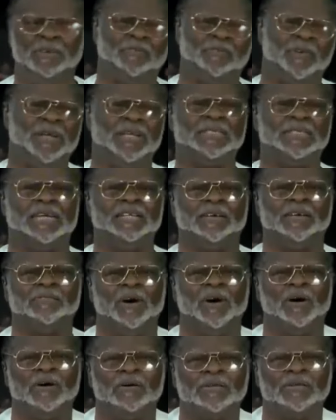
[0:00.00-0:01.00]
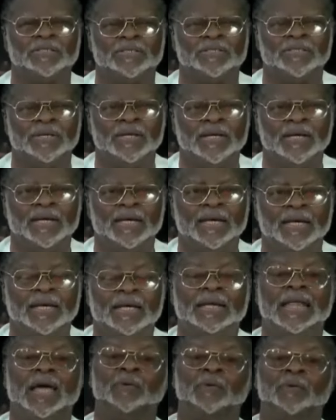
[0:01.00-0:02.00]
before the 10th of August,
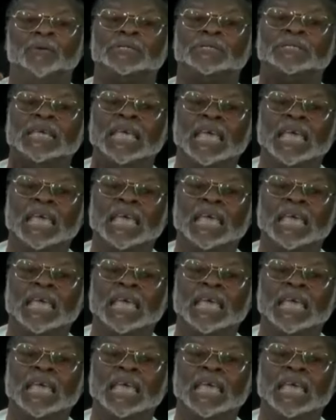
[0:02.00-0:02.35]
there was